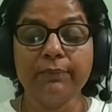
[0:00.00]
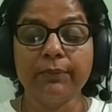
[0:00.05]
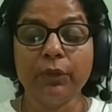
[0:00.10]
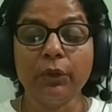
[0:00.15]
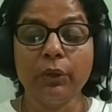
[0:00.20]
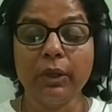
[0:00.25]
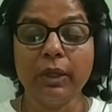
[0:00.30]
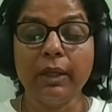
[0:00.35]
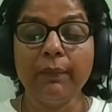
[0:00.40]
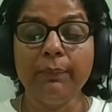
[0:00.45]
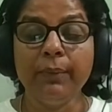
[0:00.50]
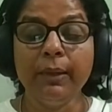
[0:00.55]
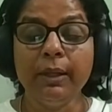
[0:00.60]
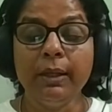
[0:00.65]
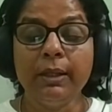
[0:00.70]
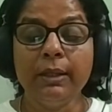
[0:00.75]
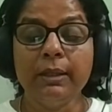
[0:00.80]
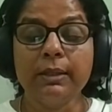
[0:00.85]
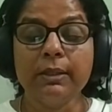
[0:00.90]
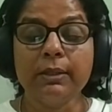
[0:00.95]
Okay,
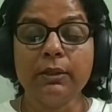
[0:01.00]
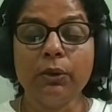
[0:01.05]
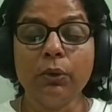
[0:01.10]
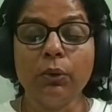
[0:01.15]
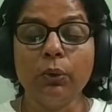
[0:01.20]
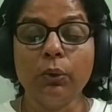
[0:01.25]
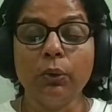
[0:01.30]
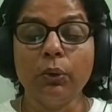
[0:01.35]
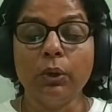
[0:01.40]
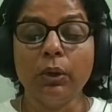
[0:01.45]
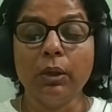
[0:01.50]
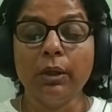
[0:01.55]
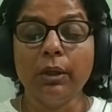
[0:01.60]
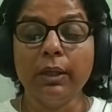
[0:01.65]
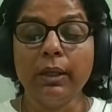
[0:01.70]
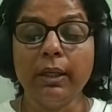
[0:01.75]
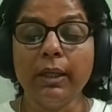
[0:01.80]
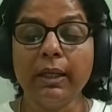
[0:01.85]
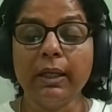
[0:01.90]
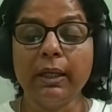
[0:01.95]
so
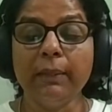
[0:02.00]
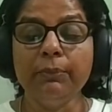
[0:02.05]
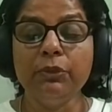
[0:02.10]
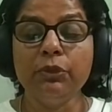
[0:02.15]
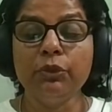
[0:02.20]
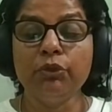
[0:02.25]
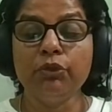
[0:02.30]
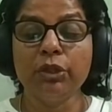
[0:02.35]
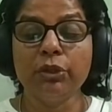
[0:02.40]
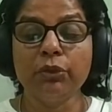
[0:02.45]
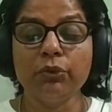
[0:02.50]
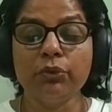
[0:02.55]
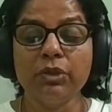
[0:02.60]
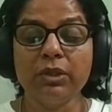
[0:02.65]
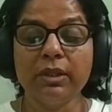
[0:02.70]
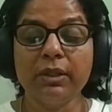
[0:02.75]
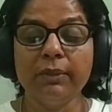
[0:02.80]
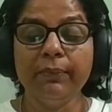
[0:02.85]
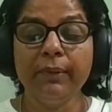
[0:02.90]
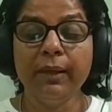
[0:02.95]
he comes to
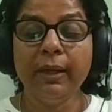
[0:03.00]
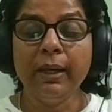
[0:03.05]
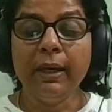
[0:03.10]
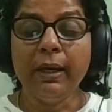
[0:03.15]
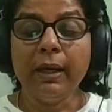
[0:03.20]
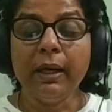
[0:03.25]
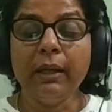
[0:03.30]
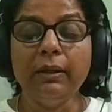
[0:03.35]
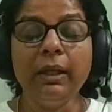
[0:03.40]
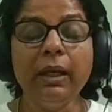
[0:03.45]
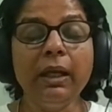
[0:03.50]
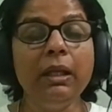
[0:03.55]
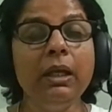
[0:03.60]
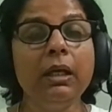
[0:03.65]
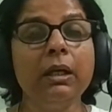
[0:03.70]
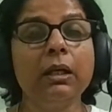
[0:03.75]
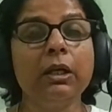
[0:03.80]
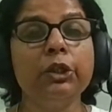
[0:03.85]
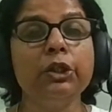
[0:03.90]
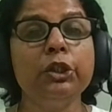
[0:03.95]
Jerusalem, and then he
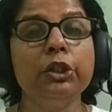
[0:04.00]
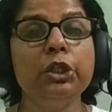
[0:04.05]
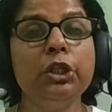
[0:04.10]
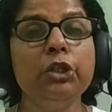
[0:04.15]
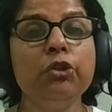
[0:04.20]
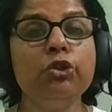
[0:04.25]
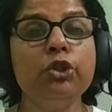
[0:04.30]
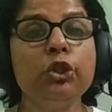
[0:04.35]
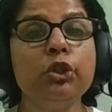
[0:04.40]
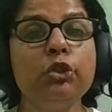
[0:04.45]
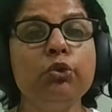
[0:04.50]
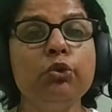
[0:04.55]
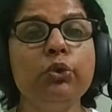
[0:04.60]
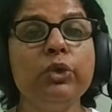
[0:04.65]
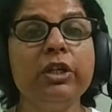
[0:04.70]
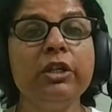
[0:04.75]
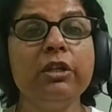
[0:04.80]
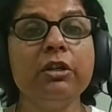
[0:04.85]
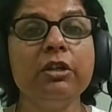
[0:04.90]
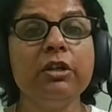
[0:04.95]
continues two
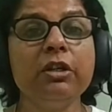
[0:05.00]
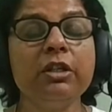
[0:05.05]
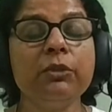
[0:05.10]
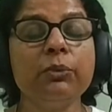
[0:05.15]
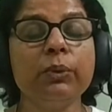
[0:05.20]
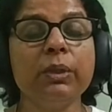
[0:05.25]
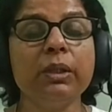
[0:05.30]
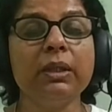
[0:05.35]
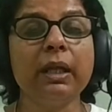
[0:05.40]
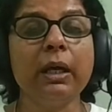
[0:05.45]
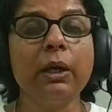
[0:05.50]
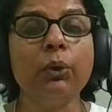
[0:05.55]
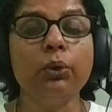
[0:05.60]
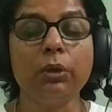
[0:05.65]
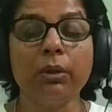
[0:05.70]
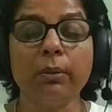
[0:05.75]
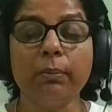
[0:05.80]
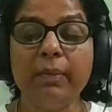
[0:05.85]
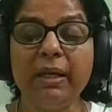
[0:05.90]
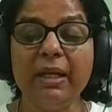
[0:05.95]
years without
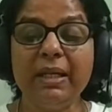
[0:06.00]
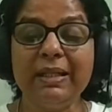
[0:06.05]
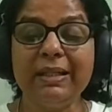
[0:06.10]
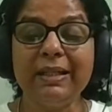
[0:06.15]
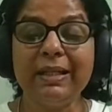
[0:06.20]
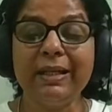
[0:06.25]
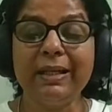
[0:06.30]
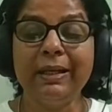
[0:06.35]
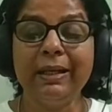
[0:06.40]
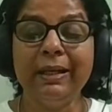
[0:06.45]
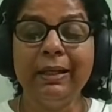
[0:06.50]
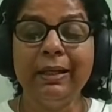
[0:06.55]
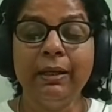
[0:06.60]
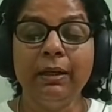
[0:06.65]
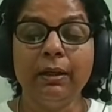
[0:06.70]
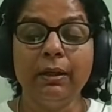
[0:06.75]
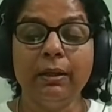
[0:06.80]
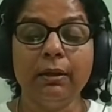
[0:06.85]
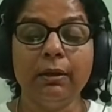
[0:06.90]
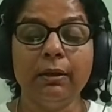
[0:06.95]
meeting
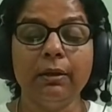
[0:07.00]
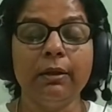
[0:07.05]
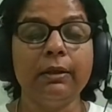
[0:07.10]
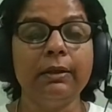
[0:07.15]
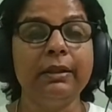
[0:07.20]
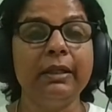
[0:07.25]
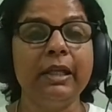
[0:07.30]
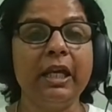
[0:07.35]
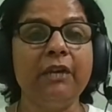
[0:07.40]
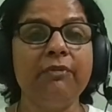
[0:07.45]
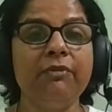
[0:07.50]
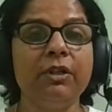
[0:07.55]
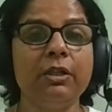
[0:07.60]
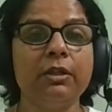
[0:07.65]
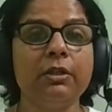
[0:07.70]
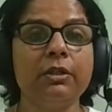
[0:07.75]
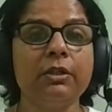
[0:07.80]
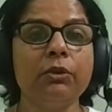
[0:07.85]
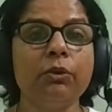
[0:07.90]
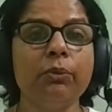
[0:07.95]
uh, David.
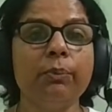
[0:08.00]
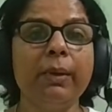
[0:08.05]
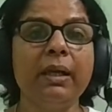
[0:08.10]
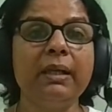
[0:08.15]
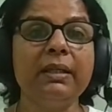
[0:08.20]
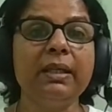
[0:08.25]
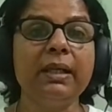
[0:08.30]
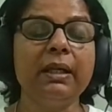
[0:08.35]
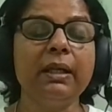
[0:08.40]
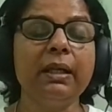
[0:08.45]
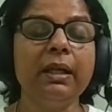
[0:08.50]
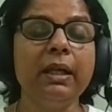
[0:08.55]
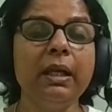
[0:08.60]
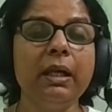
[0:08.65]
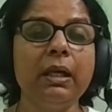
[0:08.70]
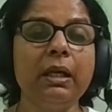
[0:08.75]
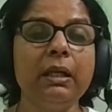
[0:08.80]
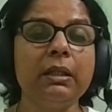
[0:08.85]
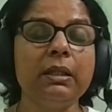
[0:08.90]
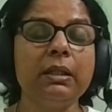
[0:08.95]
So
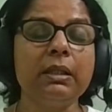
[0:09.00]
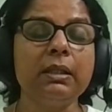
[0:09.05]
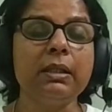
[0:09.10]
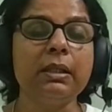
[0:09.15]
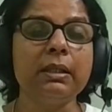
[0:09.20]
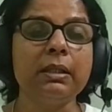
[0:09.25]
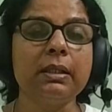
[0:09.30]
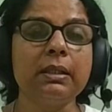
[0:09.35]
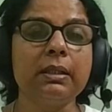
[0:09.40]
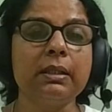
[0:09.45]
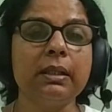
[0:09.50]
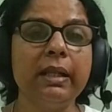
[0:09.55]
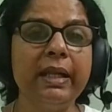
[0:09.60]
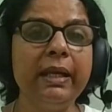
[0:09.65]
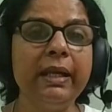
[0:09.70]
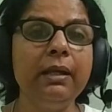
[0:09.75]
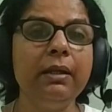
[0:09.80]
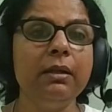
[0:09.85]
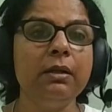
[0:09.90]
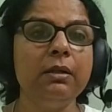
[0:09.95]
basically, it is his
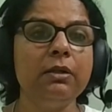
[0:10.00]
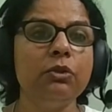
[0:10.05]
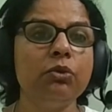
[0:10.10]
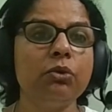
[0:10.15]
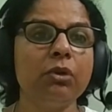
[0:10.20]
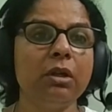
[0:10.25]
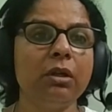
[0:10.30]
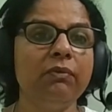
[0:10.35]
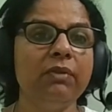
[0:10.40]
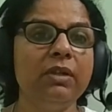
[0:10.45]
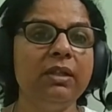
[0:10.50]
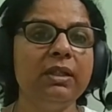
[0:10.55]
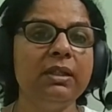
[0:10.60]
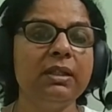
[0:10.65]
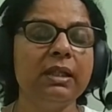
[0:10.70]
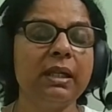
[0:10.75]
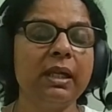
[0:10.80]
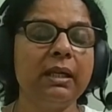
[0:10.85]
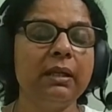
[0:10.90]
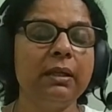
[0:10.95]
leaders who convince
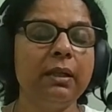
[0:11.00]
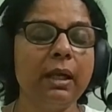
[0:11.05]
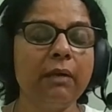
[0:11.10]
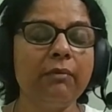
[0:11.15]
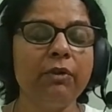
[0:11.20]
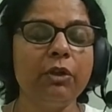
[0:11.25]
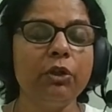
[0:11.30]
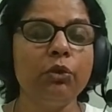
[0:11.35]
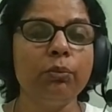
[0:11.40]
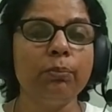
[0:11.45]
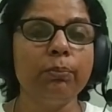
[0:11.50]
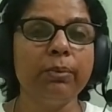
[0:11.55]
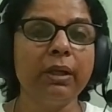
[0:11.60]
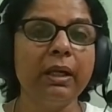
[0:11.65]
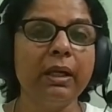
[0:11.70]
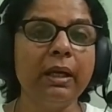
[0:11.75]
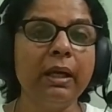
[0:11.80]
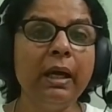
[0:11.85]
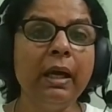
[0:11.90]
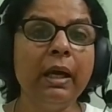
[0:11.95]
King David to
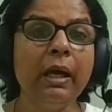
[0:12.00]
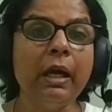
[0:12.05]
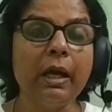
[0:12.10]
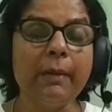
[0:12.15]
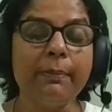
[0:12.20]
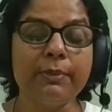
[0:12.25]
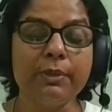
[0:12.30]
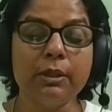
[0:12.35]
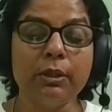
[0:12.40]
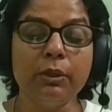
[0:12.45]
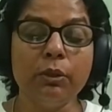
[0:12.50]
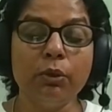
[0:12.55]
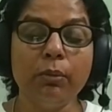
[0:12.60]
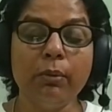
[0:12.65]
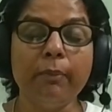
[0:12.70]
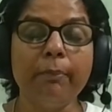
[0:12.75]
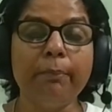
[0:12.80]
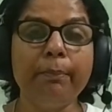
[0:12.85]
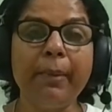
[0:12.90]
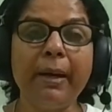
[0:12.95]
bring Absalom
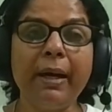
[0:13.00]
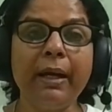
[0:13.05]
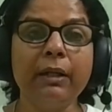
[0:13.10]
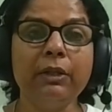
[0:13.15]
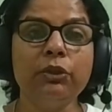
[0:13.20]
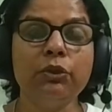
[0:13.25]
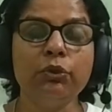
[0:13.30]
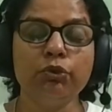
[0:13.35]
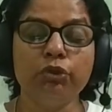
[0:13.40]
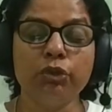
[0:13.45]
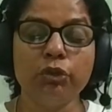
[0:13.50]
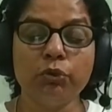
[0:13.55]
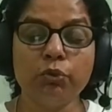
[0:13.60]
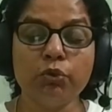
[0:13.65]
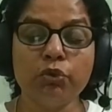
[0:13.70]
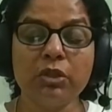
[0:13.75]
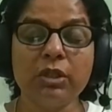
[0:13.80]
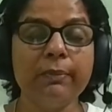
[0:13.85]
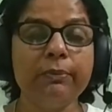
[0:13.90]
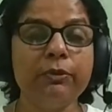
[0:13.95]
back to
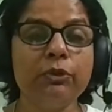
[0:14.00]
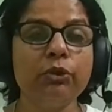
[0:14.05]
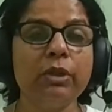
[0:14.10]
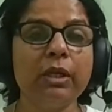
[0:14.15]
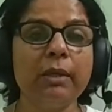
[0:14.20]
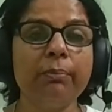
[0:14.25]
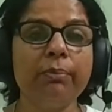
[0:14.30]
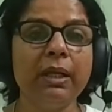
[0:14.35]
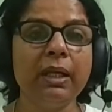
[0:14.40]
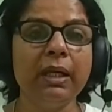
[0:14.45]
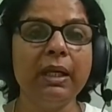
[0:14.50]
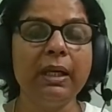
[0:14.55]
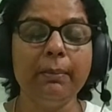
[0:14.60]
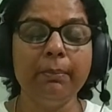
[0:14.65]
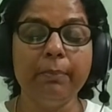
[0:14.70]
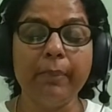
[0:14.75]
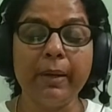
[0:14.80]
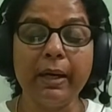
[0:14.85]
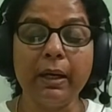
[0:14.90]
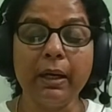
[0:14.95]
Jerusalem. So they bring him
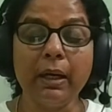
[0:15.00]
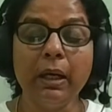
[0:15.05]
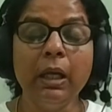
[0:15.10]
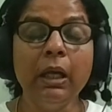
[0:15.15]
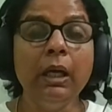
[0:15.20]
back.